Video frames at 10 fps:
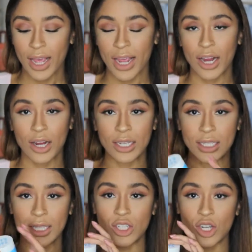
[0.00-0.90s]
Here
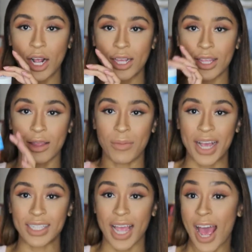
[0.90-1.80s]
is the jar that the
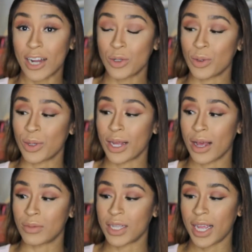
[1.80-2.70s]
mask actually
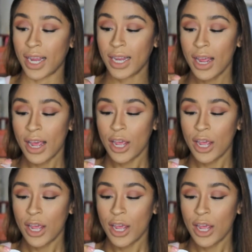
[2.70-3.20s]
comes in.